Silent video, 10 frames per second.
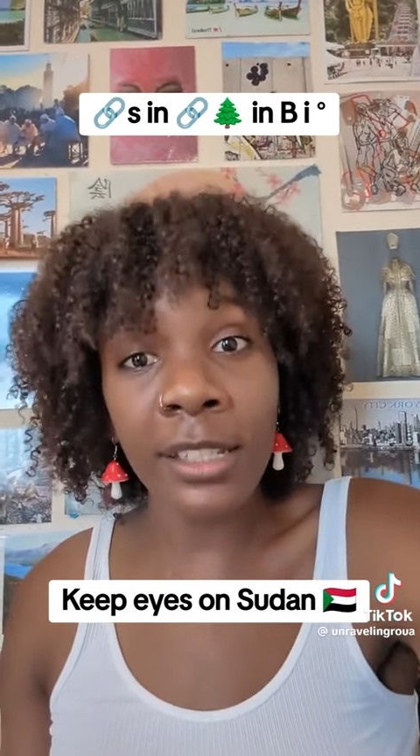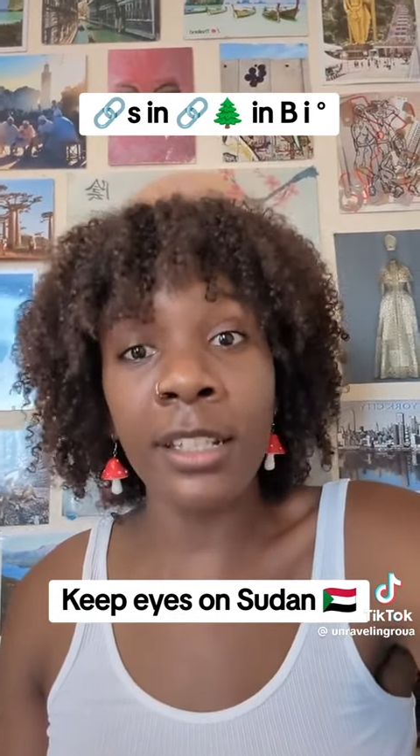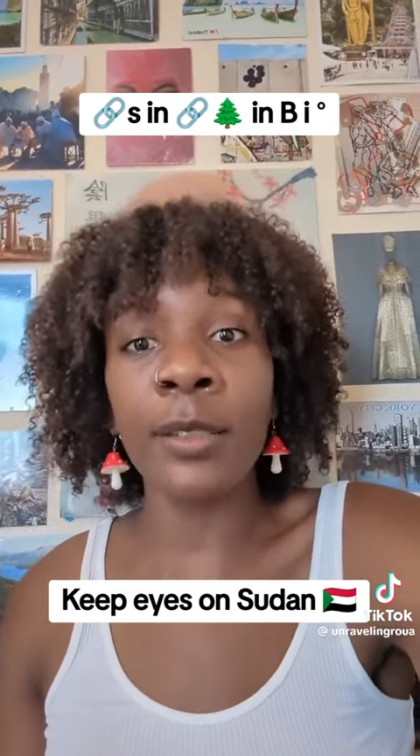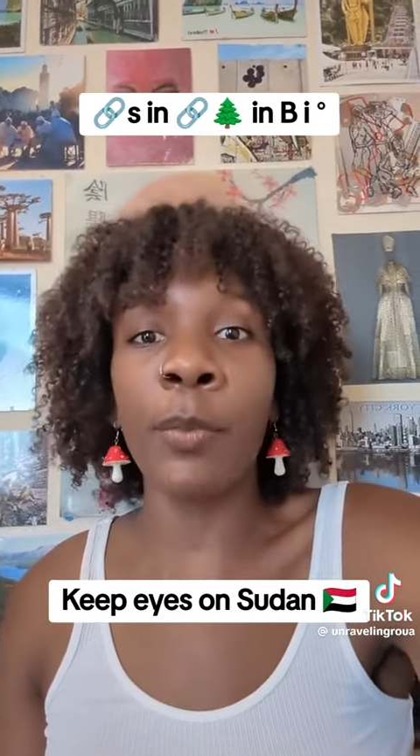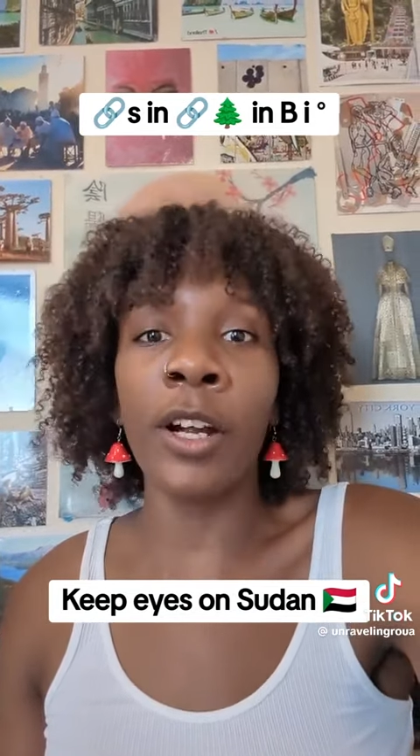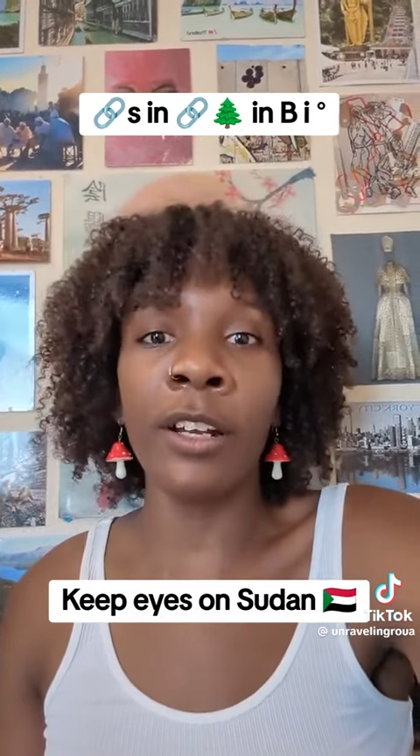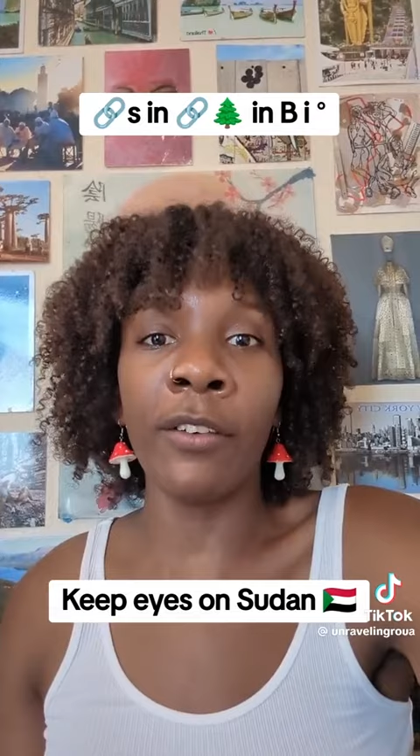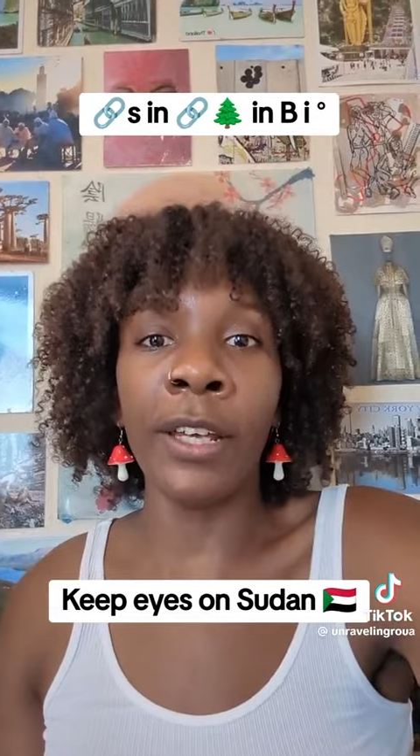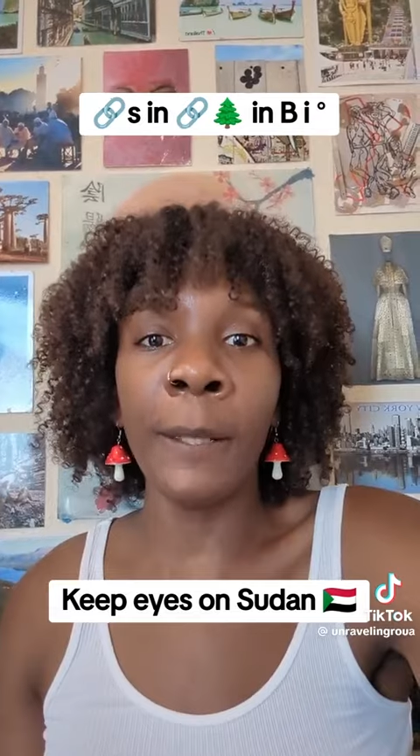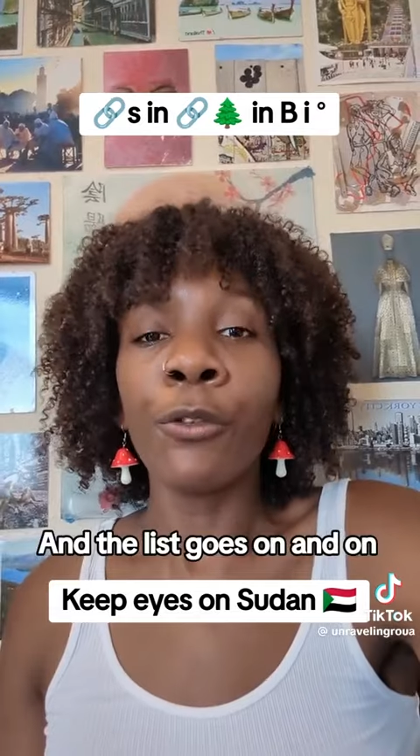is part of
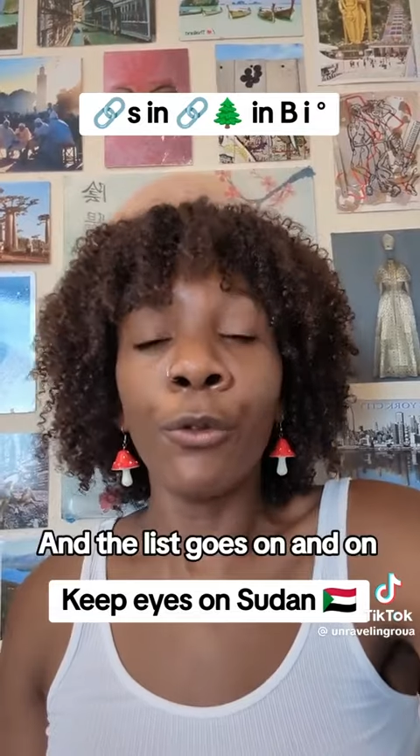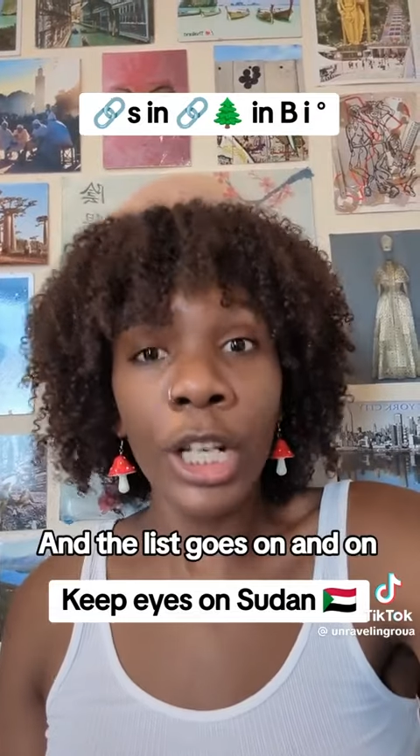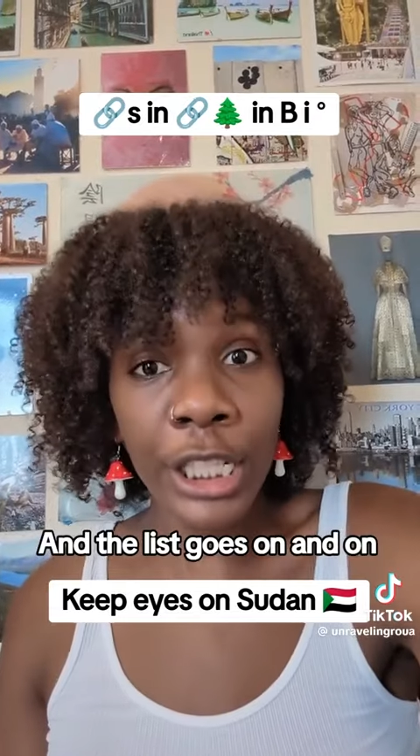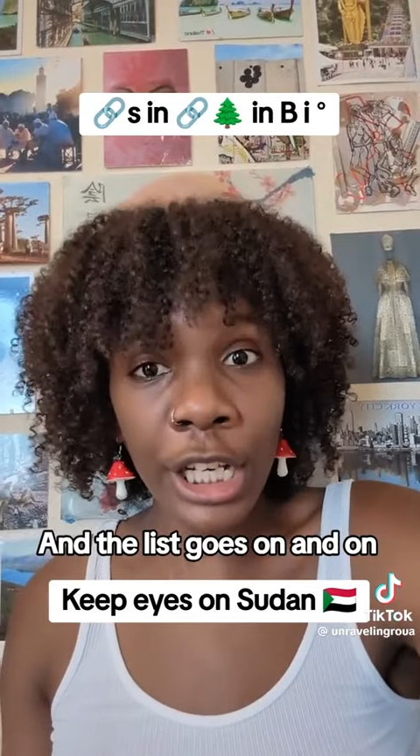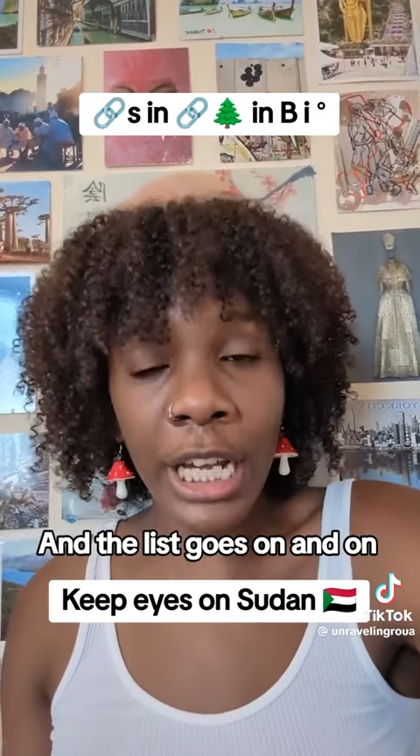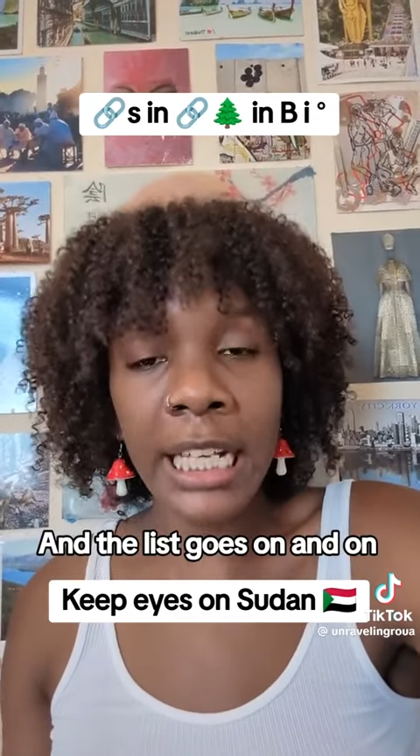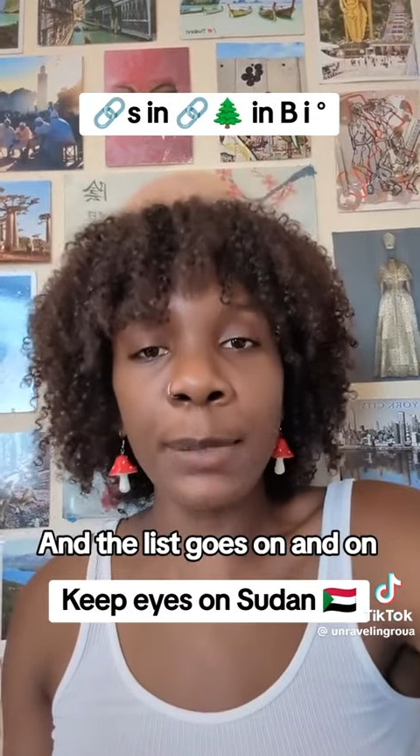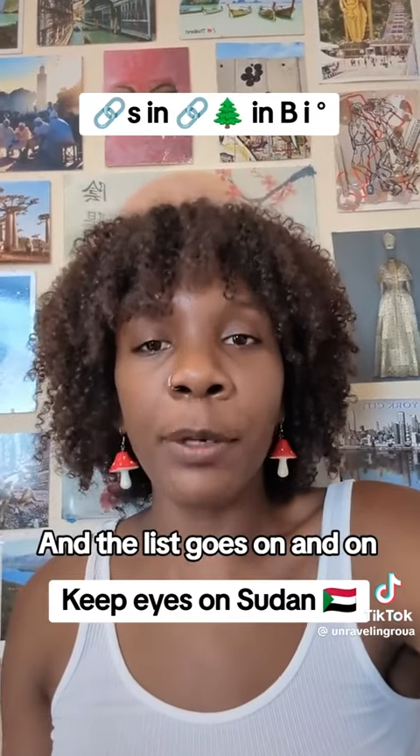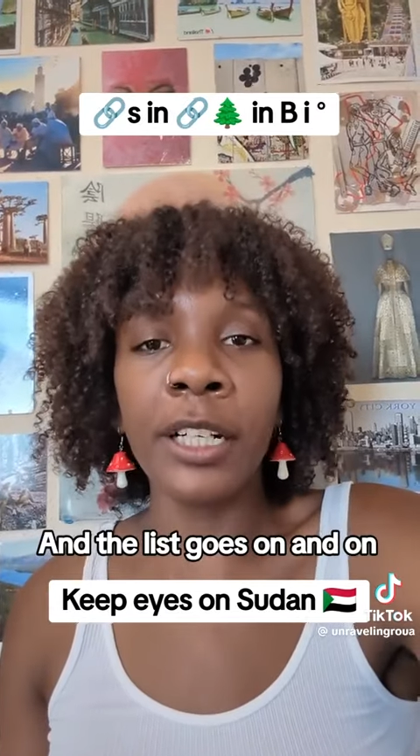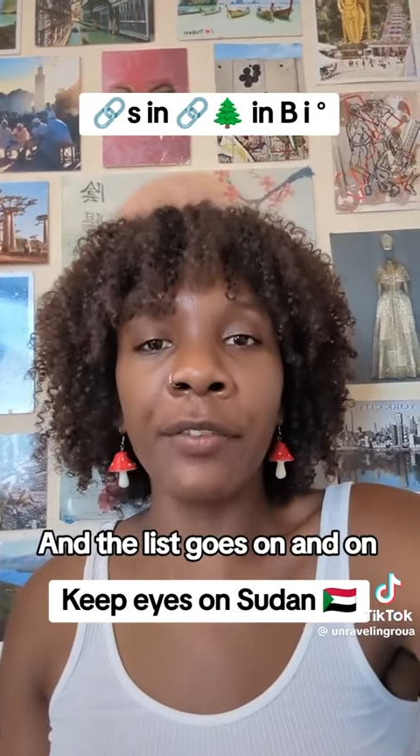it. Russia is part